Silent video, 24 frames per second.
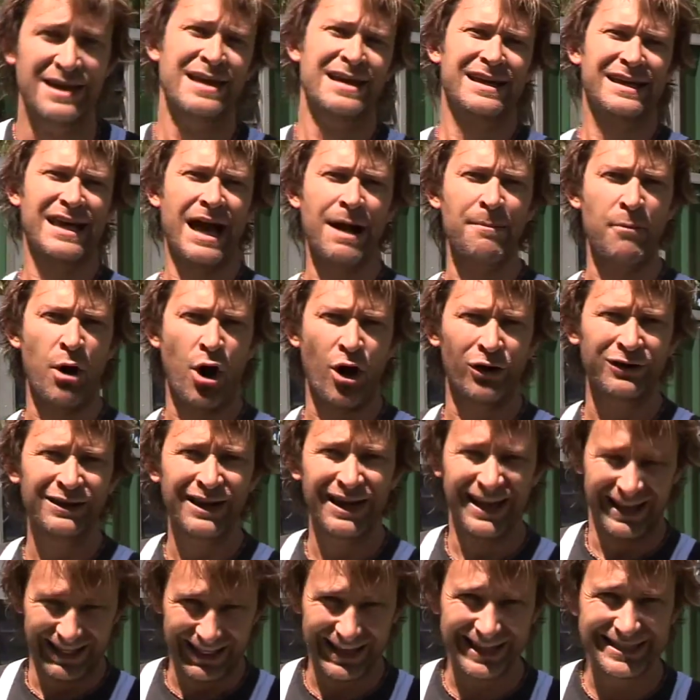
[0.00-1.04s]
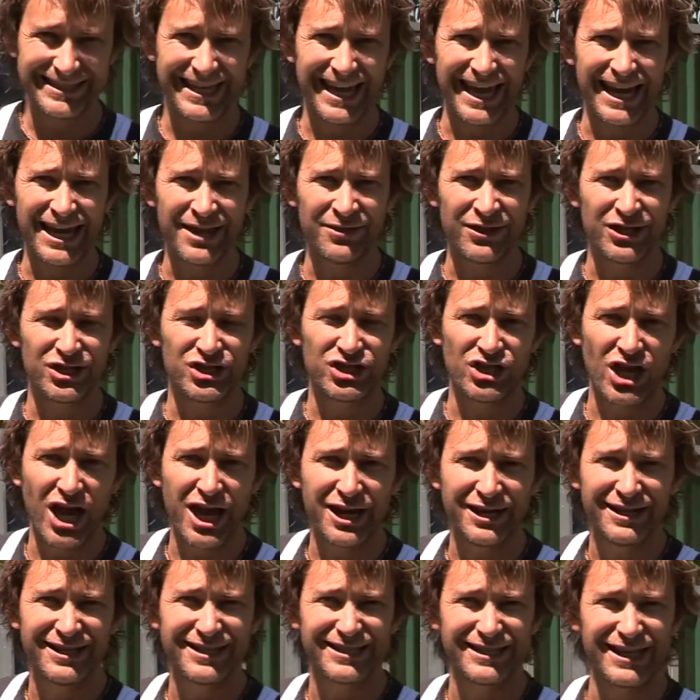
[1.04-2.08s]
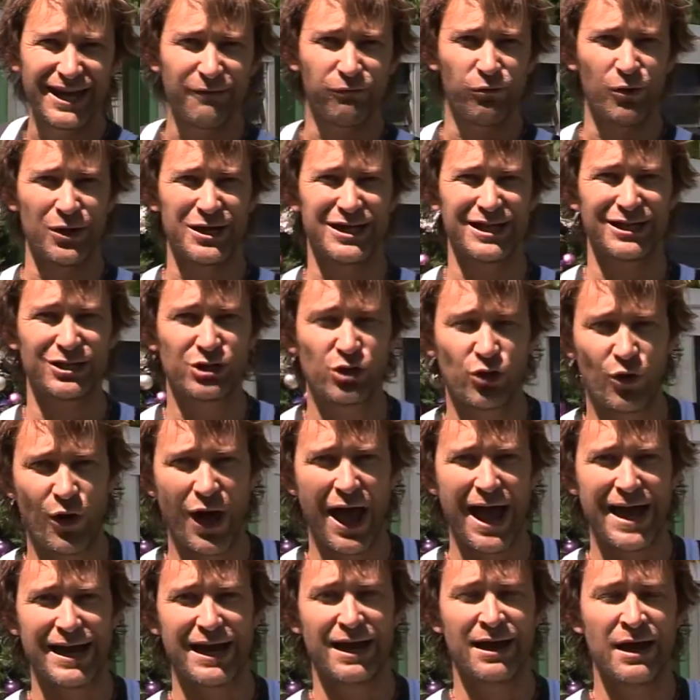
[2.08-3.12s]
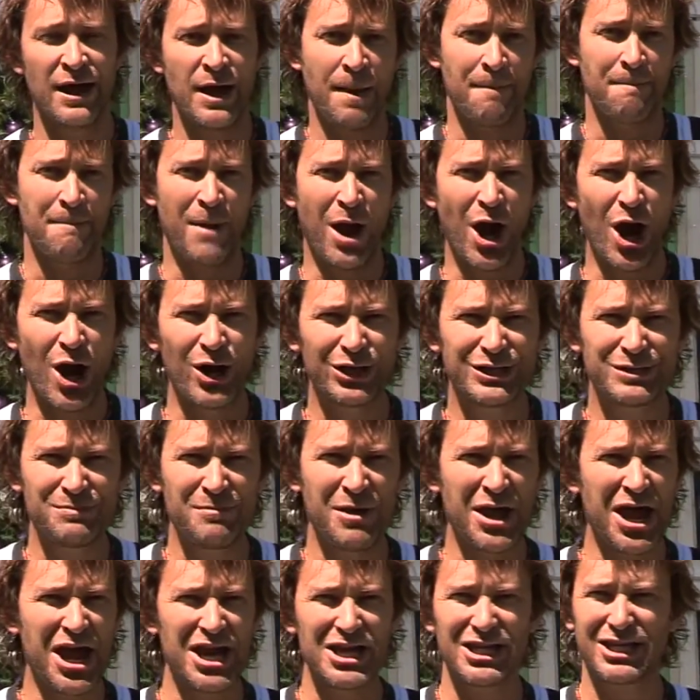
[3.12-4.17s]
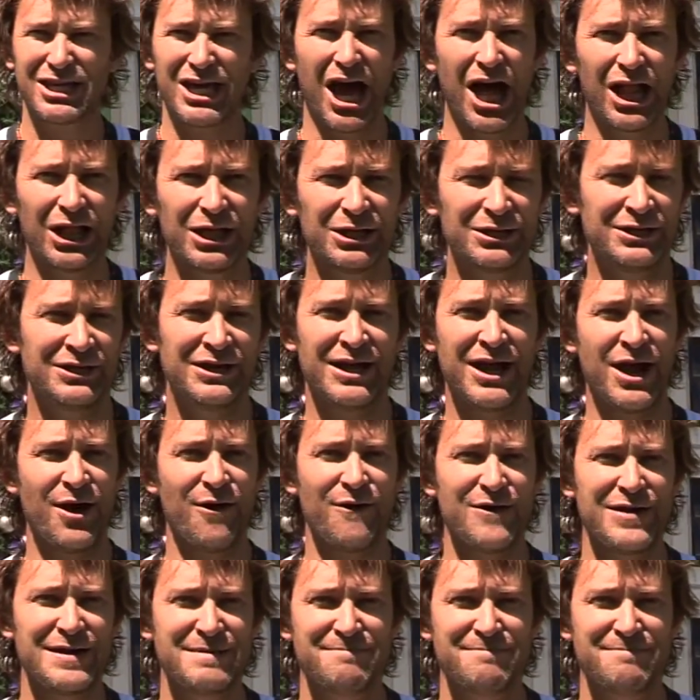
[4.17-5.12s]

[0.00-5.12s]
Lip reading: Come on, let's get in the shed and see if we can create a Marriage Man culinary